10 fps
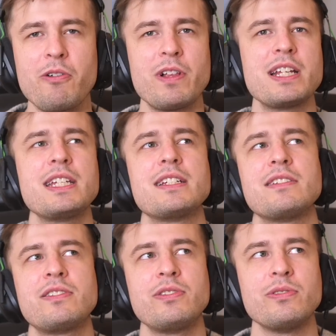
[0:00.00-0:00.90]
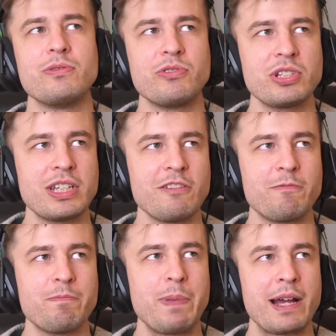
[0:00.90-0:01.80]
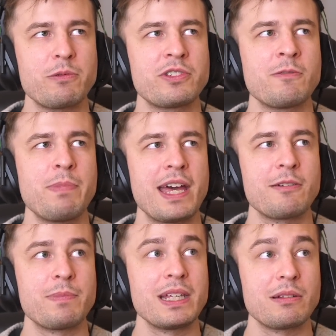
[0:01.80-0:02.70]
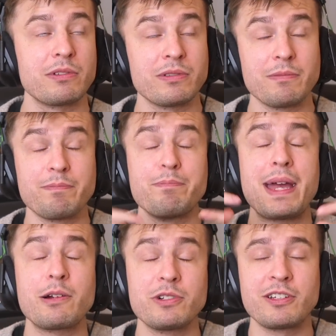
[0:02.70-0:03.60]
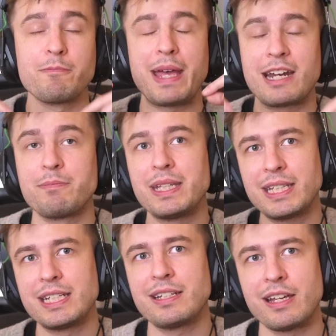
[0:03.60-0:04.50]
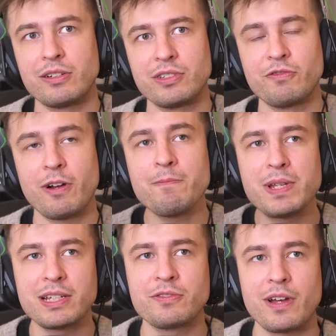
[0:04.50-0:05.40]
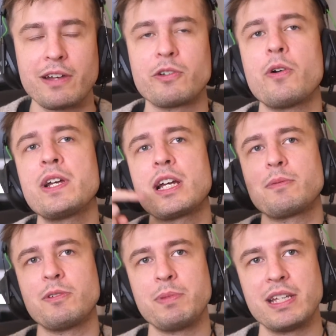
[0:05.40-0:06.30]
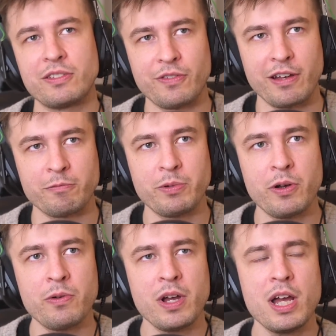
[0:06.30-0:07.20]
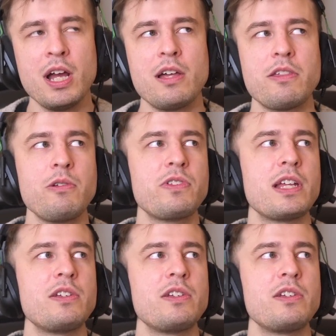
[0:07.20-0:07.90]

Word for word: whole idea is to just give backwards compatibility backwards compatibility titles from PS5 going up to PS5 Pro, those